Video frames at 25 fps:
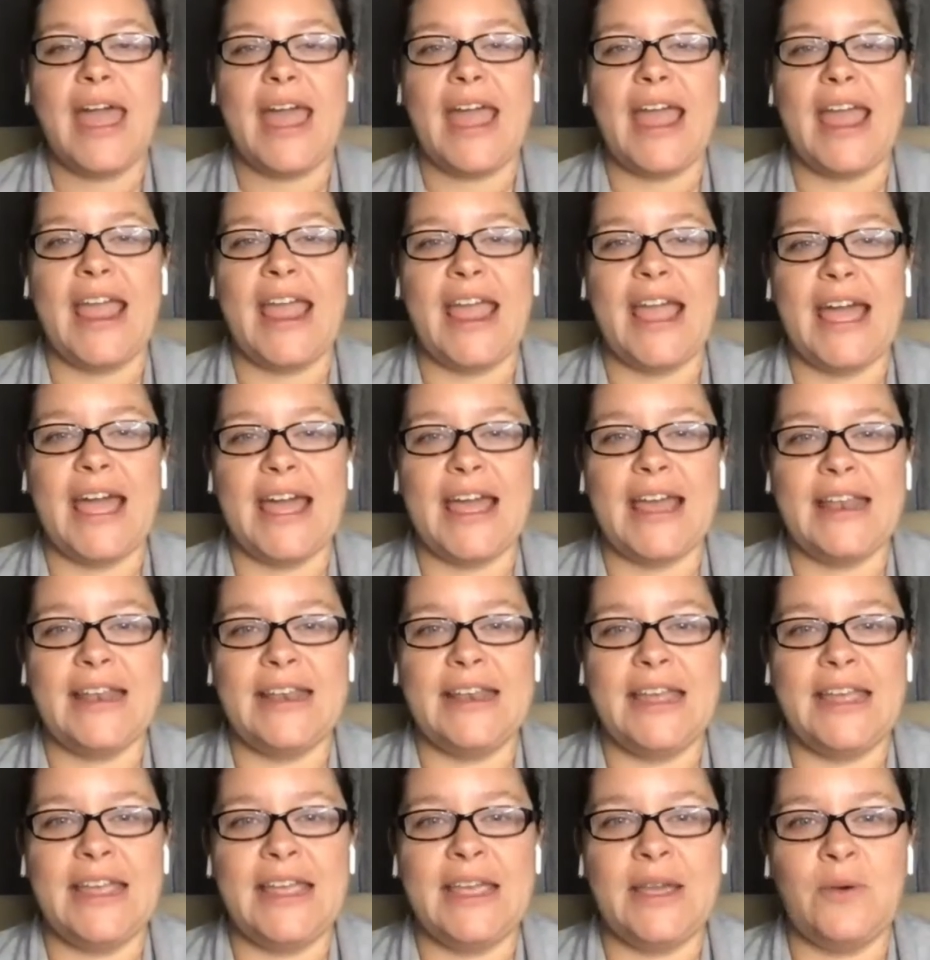
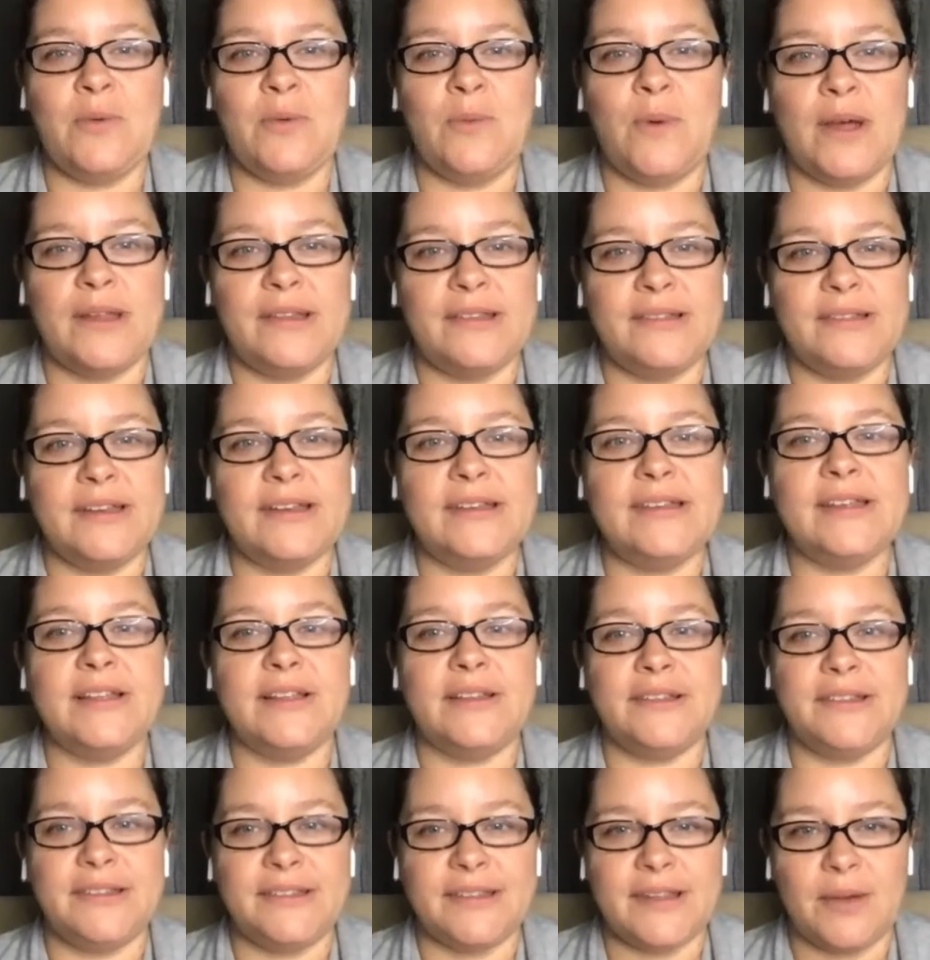And it wasn't until
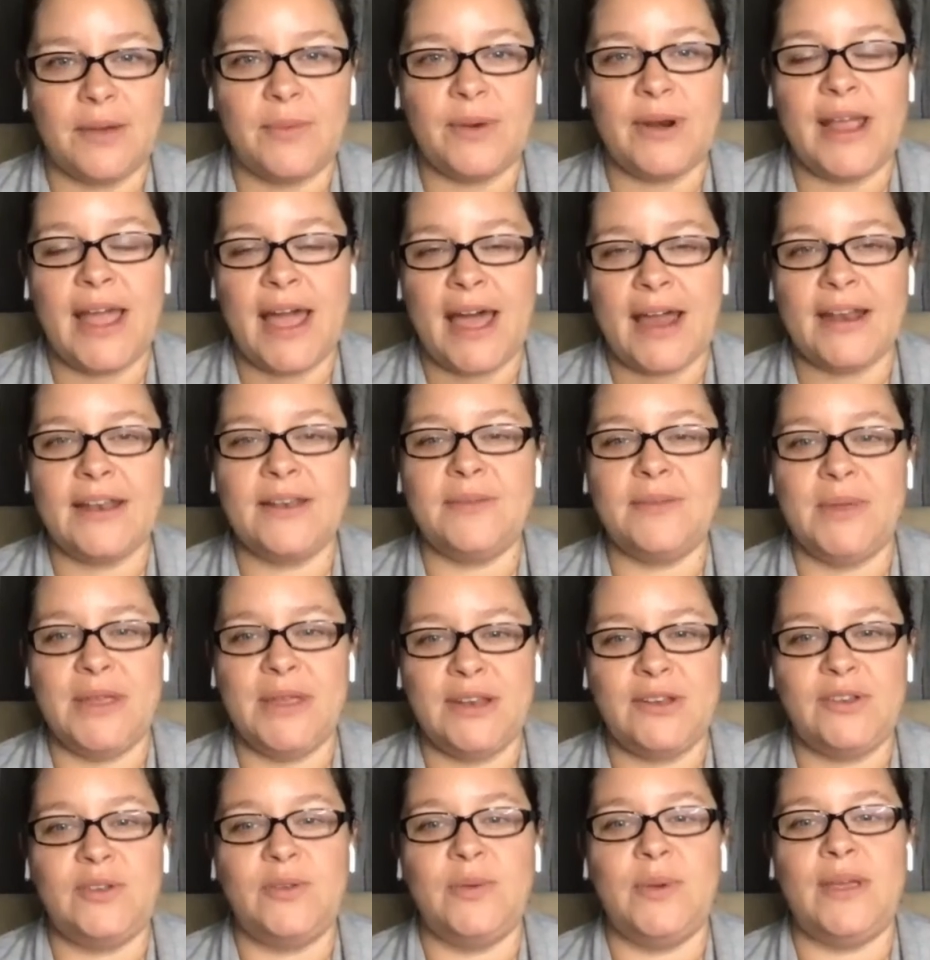someone added
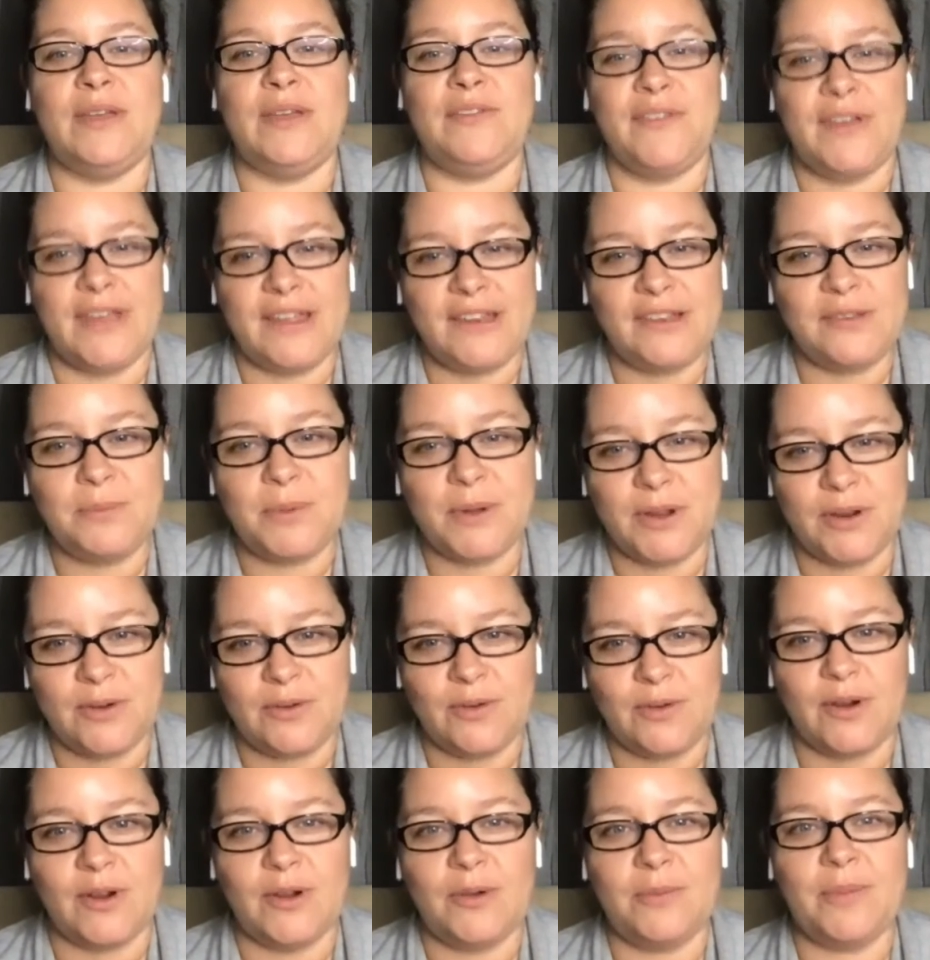me to a Facebook
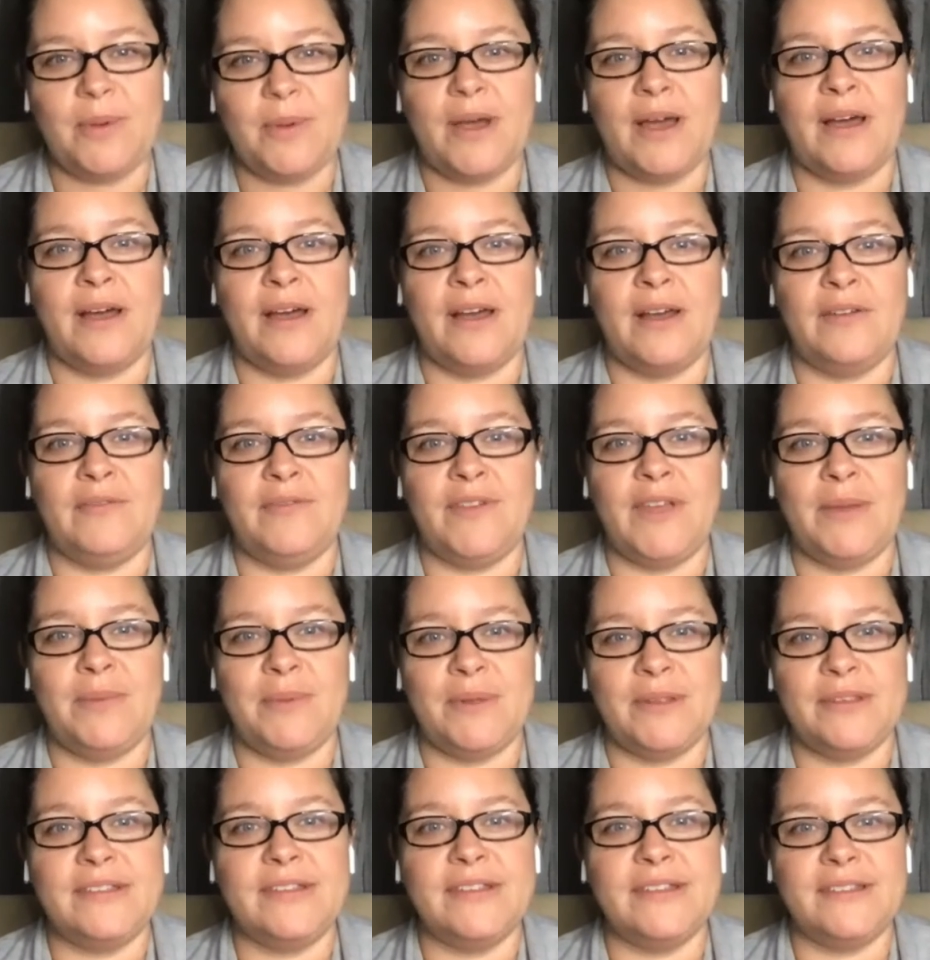group of a
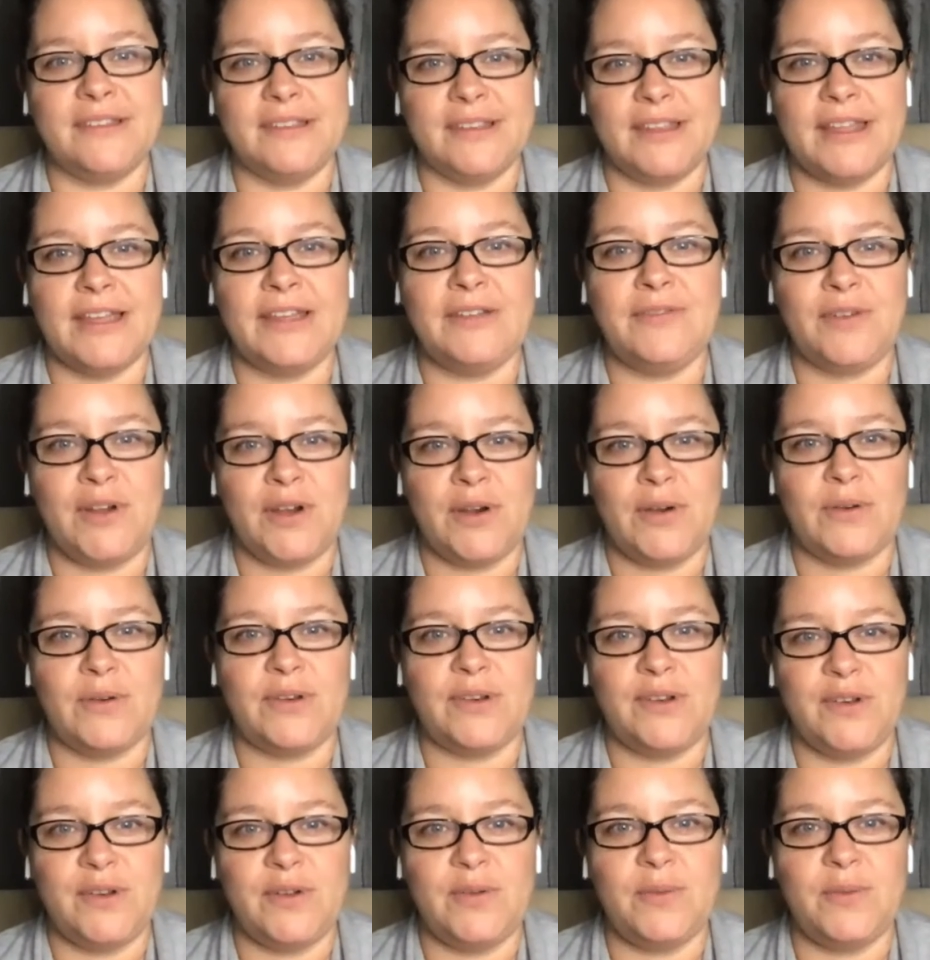business and life
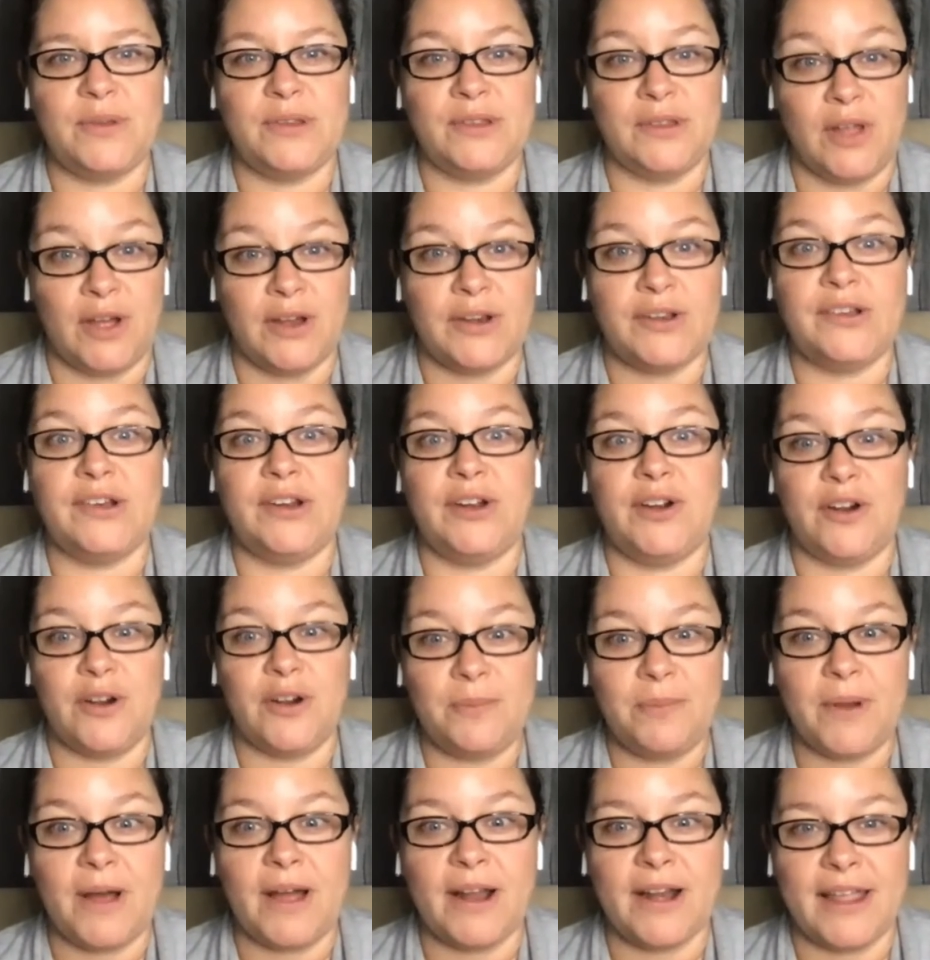coach who was launching her
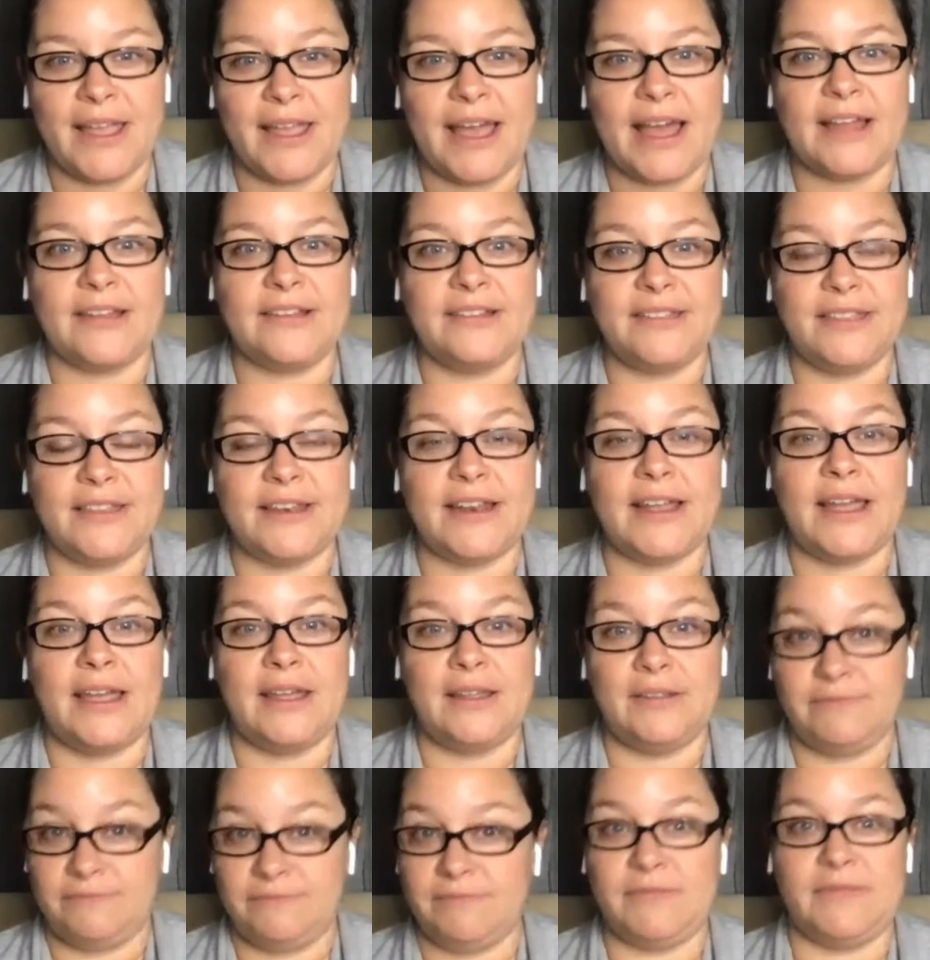podcast that
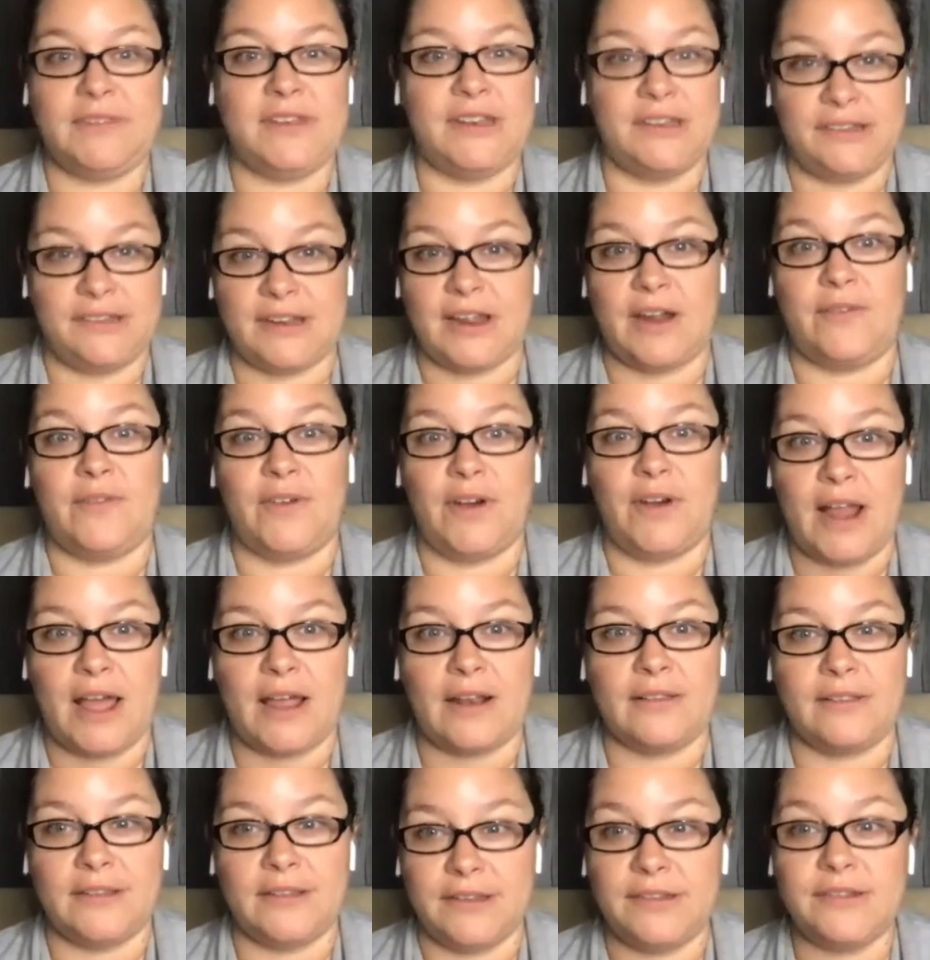I discovered how
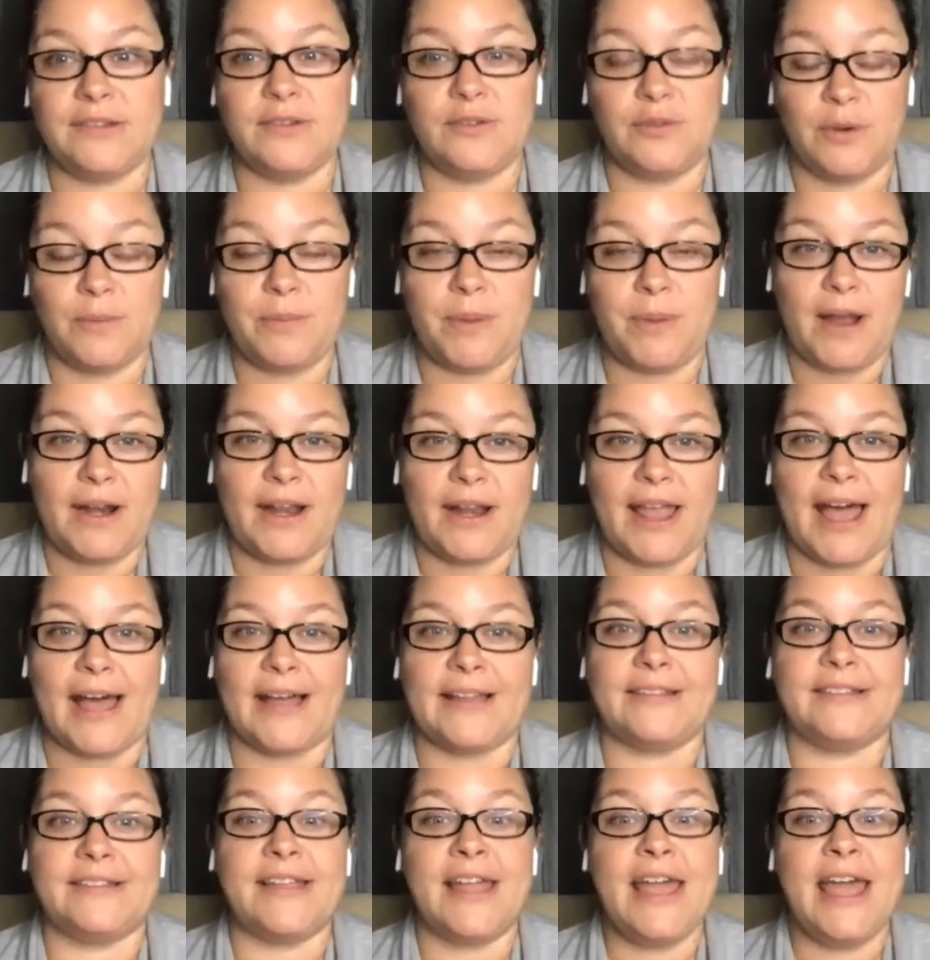to listen to a
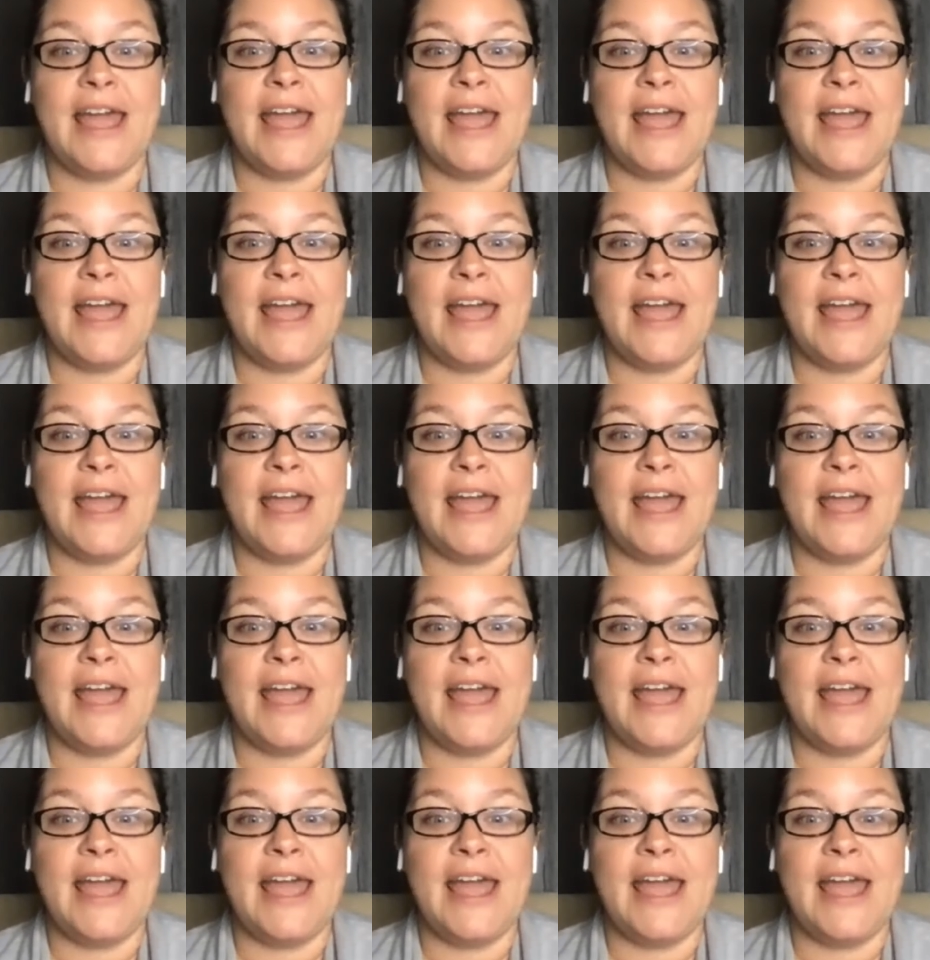podcast.